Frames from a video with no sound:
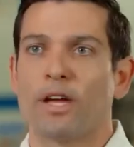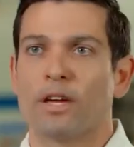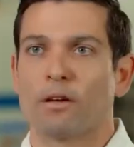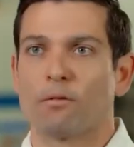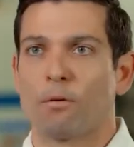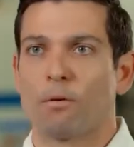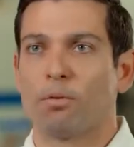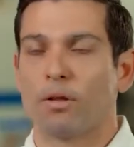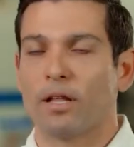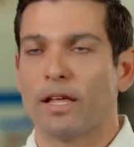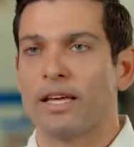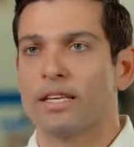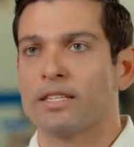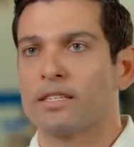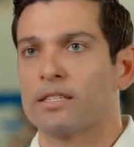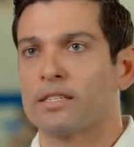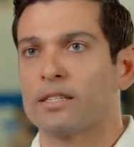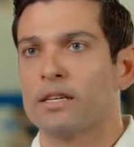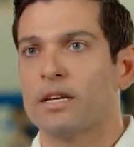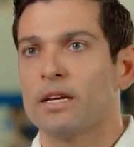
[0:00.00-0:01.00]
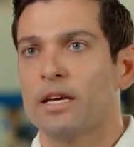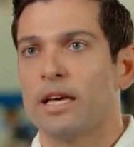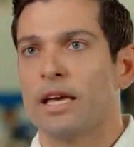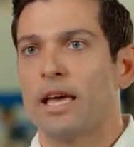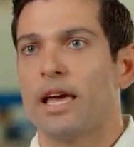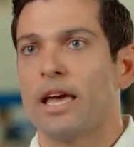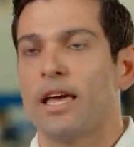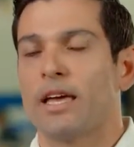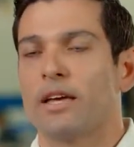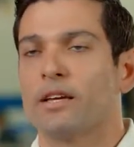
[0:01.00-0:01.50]
we can replace
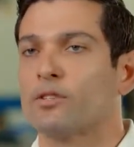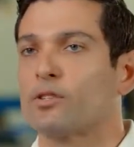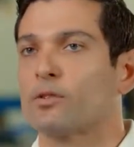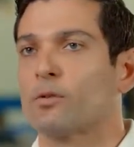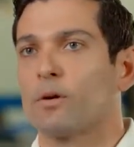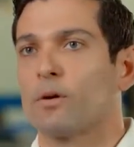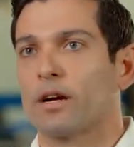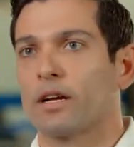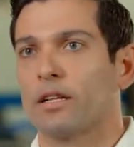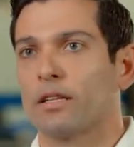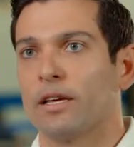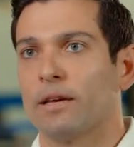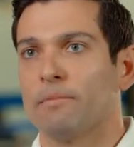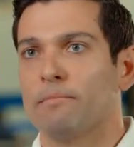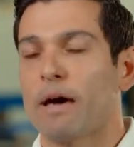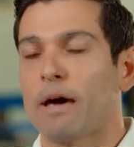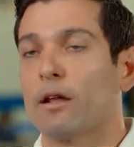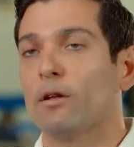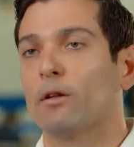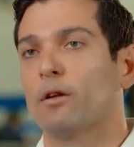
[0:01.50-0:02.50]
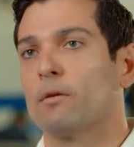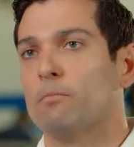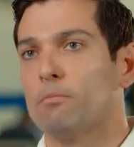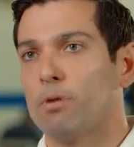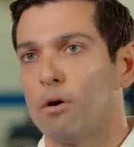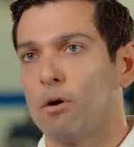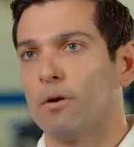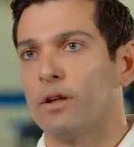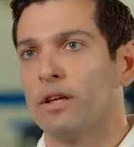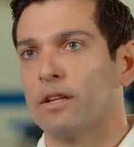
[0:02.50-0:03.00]
a historically metal
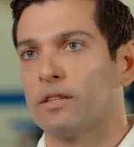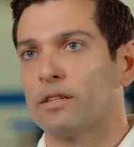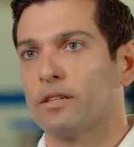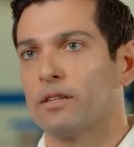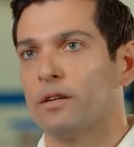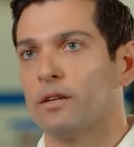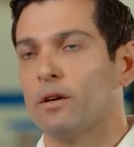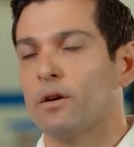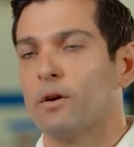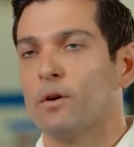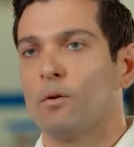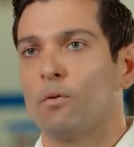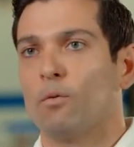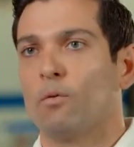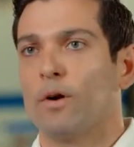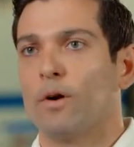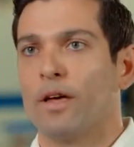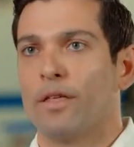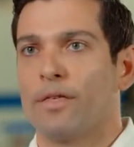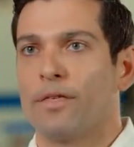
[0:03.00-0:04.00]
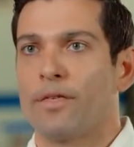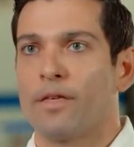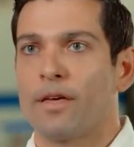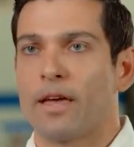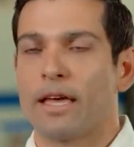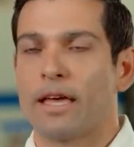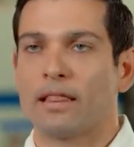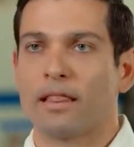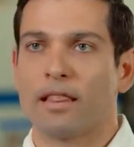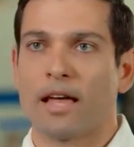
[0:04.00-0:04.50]
component with
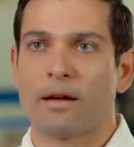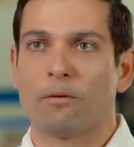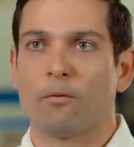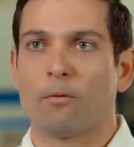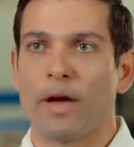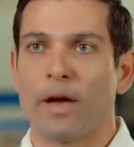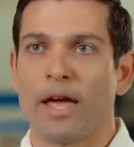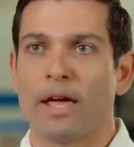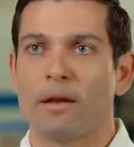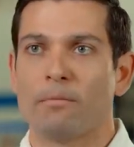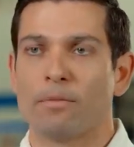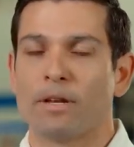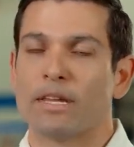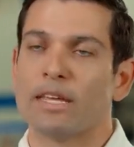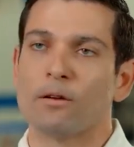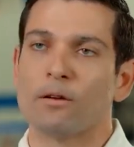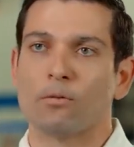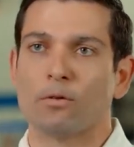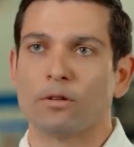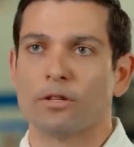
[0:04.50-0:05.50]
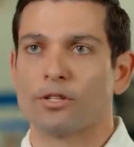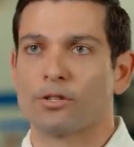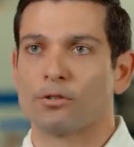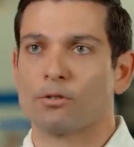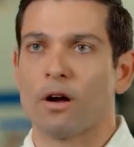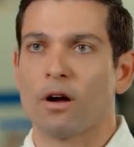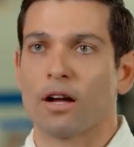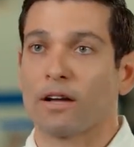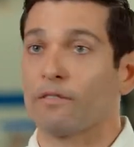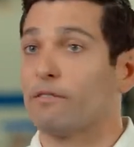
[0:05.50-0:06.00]
a lightweight but equally
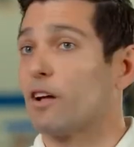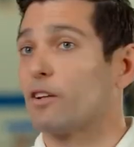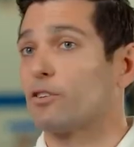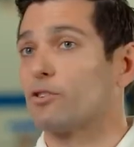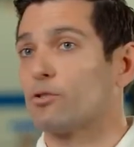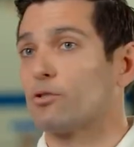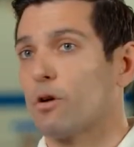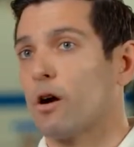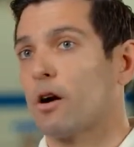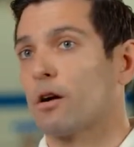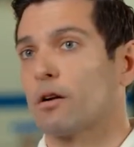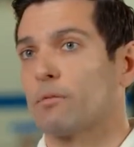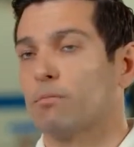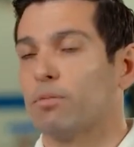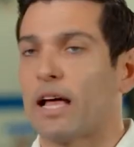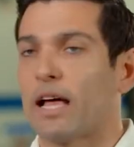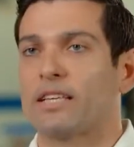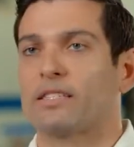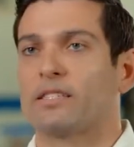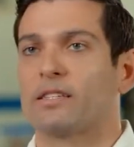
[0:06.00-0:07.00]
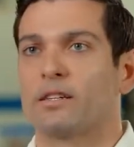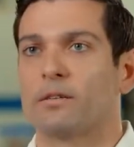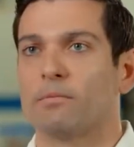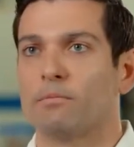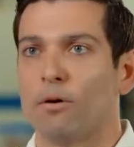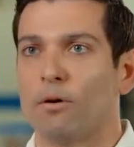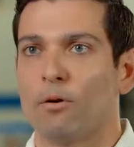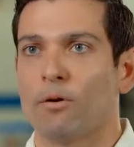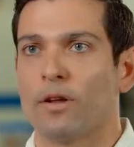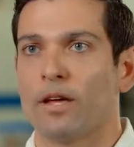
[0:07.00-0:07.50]
strong, if not stronger, plastic
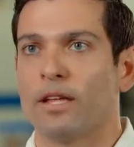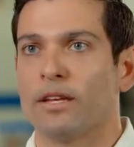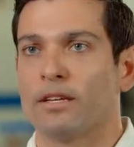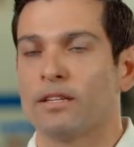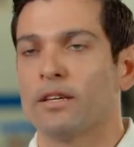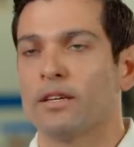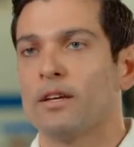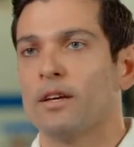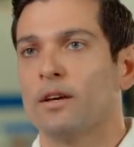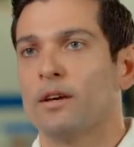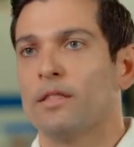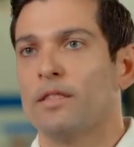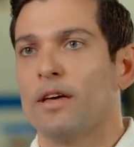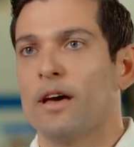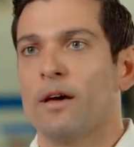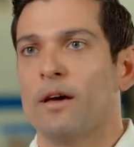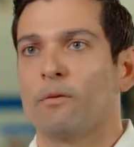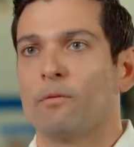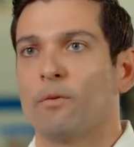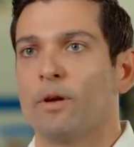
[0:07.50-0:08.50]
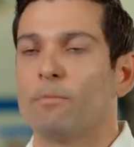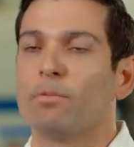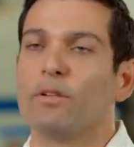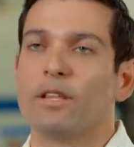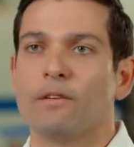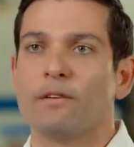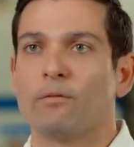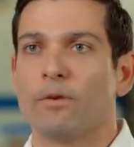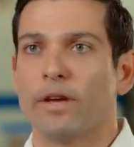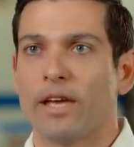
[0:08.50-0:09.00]
component, then we
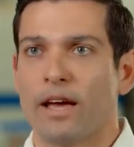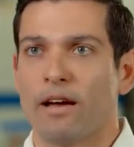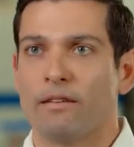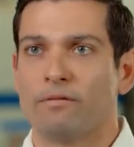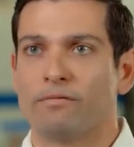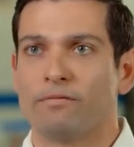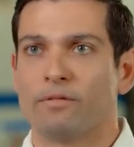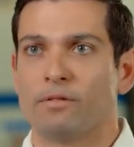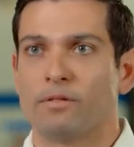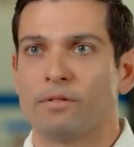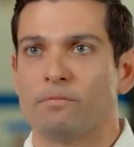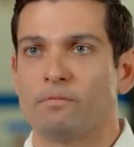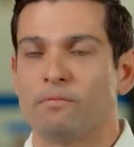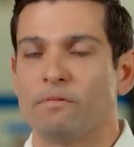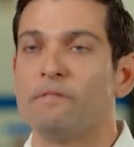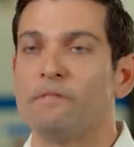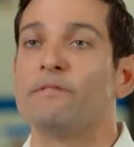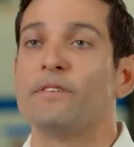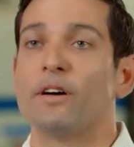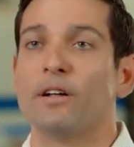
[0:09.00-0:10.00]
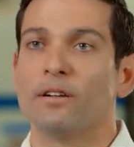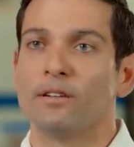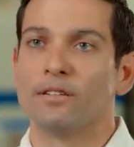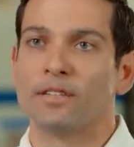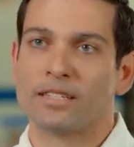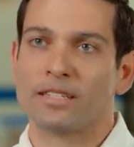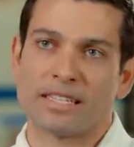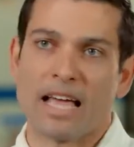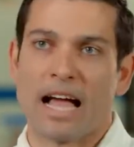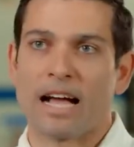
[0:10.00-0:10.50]
believe we have
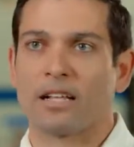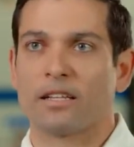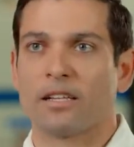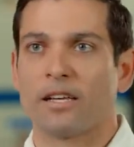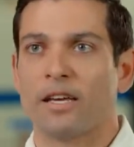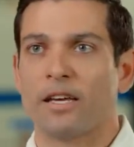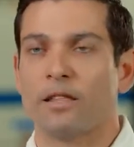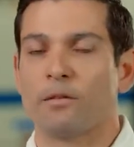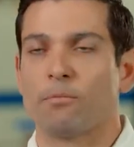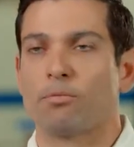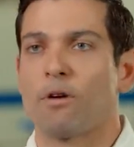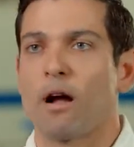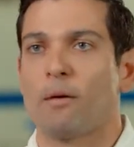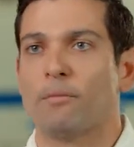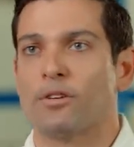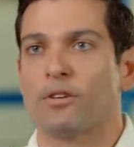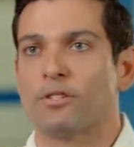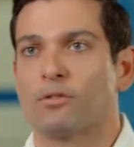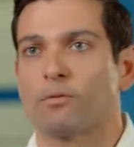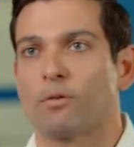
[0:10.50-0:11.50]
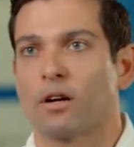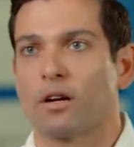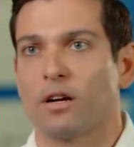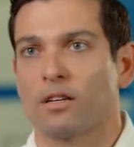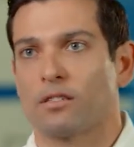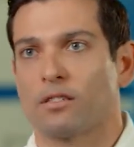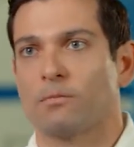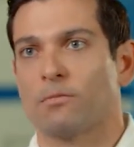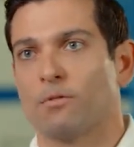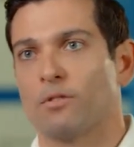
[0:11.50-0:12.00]
fulfilled exactly the promise to our
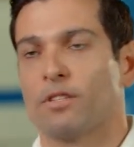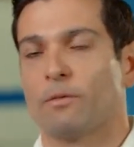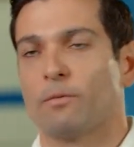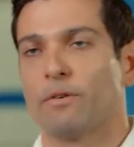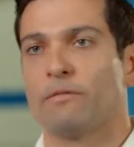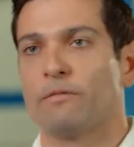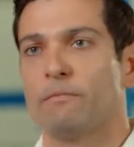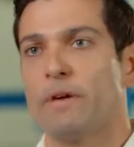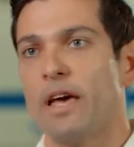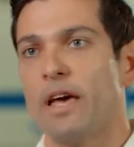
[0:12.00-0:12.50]
customers that we've